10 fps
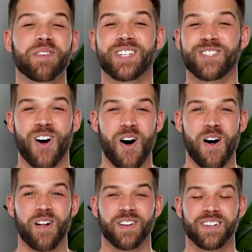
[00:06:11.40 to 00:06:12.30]
this has
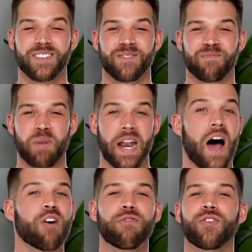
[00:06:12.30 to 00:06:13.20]
all been
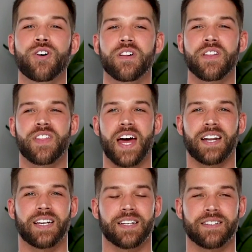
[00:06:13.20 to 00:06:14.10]
helpful,
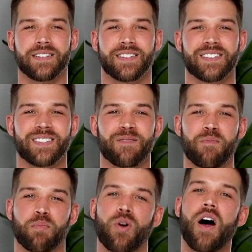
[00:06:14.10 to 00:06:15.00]
that is
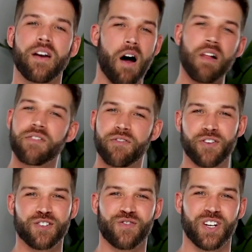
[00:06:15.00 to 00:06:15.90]
brought all of the
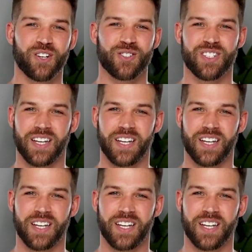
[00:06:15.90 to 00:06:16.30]
first videos